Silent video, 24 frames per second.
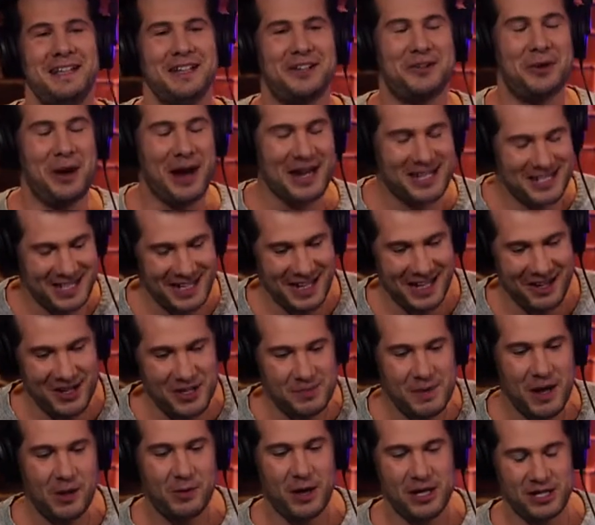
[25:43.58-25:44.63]
question.
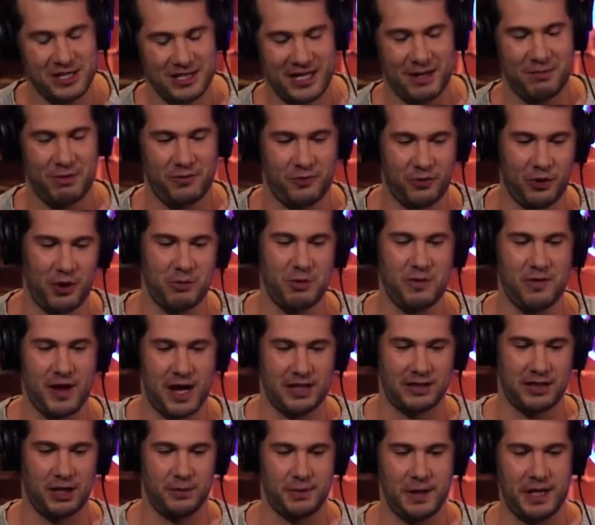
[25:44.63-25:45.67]
Here's my question today before we move
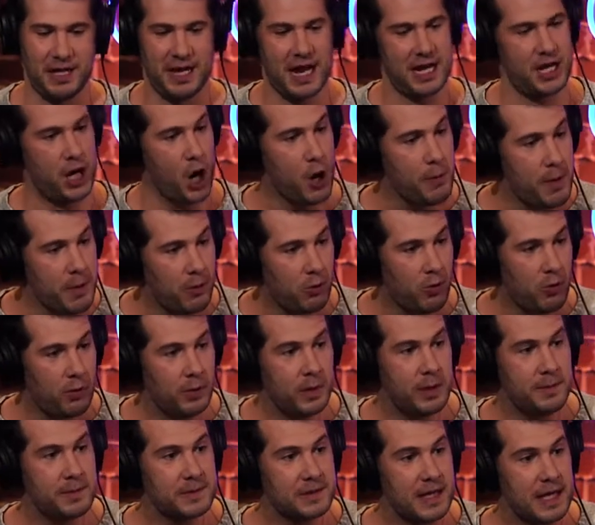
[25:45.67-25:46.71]
on a little bit. And I know people
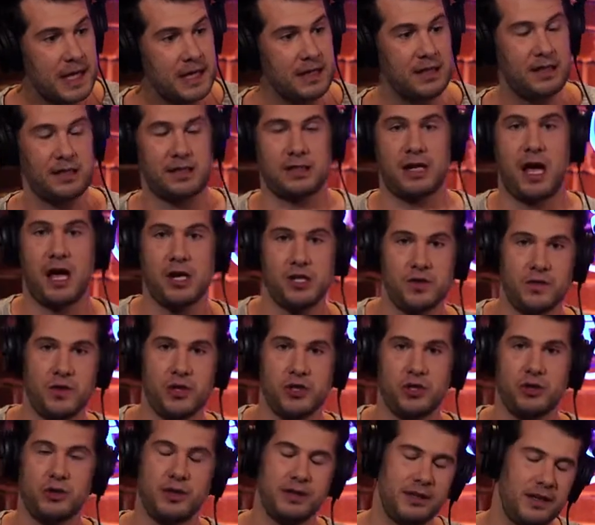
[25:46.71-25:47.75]
will be upset and it's
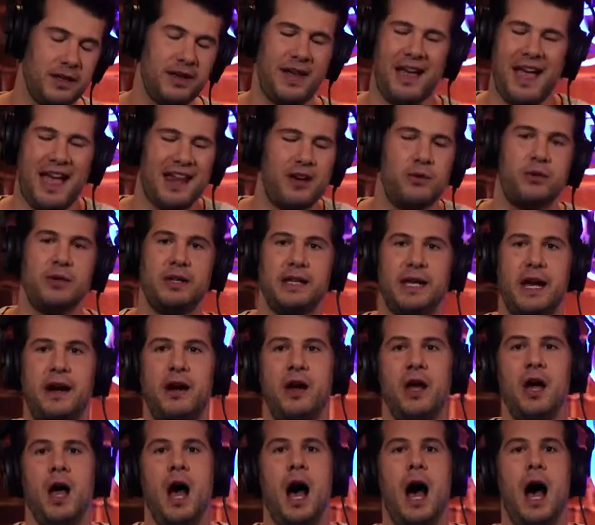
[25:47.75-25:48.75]
controversial. And yeah, I don't really care.